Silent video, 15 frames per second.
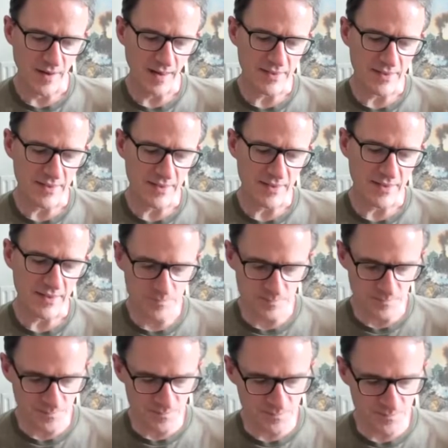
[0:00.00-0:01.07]
And then,
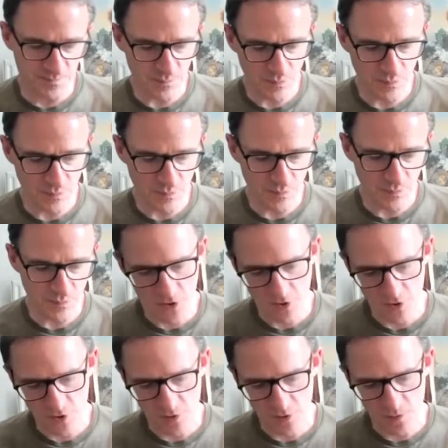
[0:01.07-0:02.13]
so
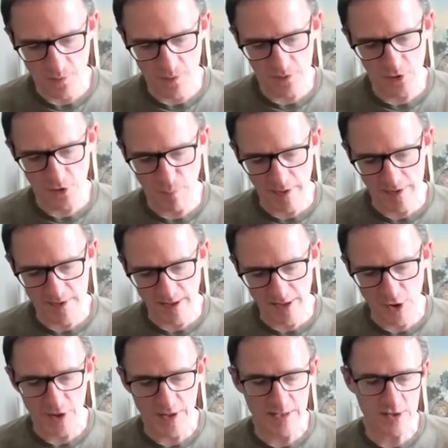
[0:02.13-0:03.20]
you basically
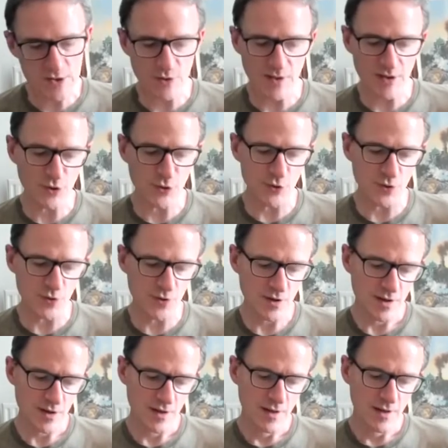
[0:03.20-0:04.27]
got into it through
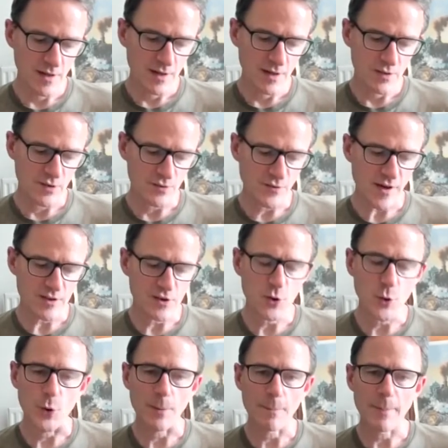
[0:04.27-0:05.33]
the fact that you
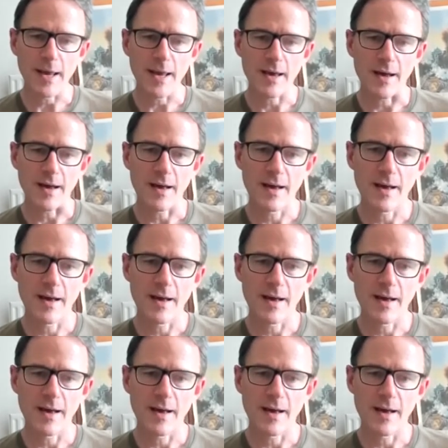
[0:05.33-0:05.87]
were a baker.